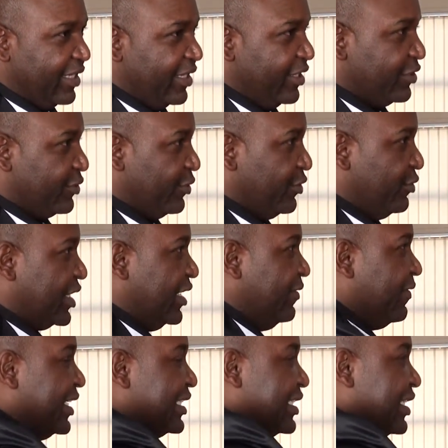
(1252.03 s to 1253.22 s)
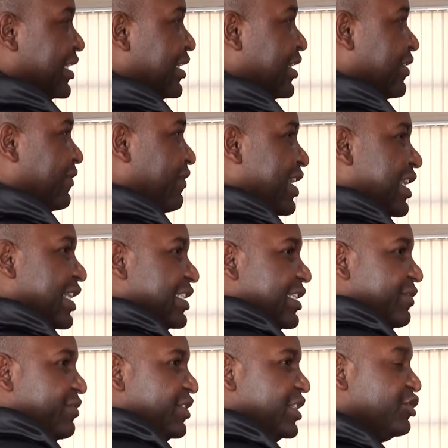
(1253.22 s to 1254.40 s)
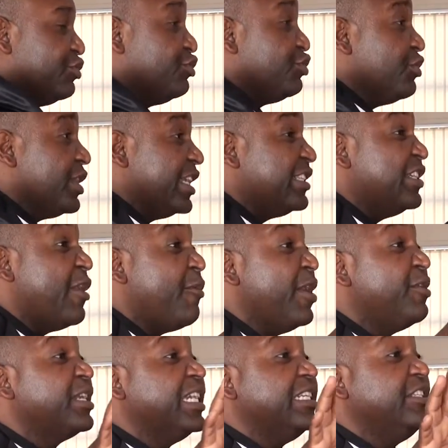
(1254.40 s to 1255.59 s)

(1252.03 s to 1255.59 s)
So you give us various definitions to show that you are well read.